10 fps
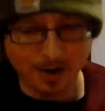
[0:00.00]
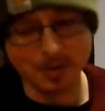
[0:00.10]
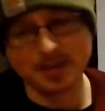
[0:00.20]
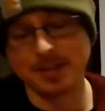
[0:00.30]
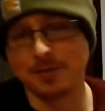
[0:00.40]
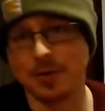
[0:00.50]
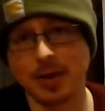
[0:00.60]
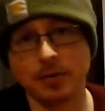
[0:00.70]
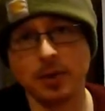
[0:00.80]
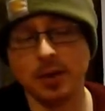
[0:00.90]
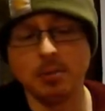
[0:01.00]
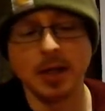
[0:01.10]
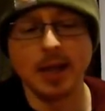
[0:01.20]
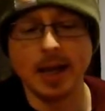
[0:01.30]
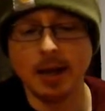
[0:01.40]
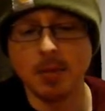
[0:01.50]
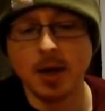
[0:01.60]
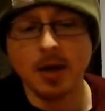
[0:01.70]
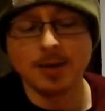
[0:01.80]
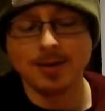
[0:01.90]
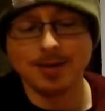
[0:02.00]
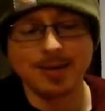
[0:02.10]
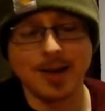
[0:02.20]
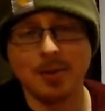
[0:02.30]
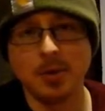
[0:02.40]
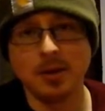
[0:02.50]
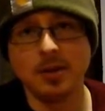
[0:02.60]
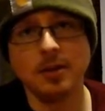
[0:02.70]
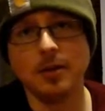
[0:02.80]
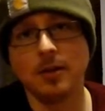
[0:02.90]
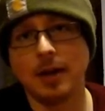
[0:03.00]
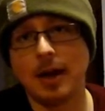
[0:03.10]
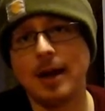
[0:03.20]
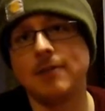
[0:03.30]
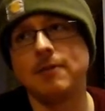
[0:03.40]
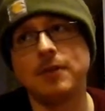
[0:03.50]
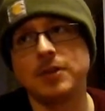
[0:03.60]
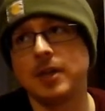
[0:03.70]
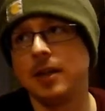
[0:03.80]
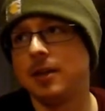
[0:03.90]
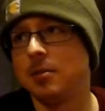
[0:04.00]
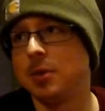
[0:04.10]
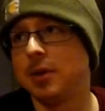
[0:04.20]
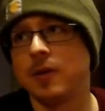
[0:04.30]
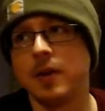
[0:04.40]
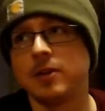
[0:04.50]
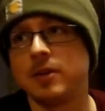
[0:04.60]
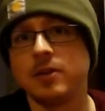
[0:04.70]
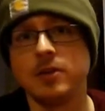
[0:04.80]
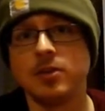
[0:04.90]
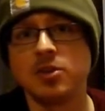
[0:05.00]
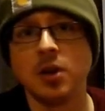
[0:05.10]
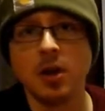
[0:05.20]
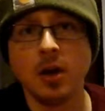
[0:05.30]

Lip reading: except for like really big game, so that's not a big deal. I haven't fished anything bigger than a 6-inch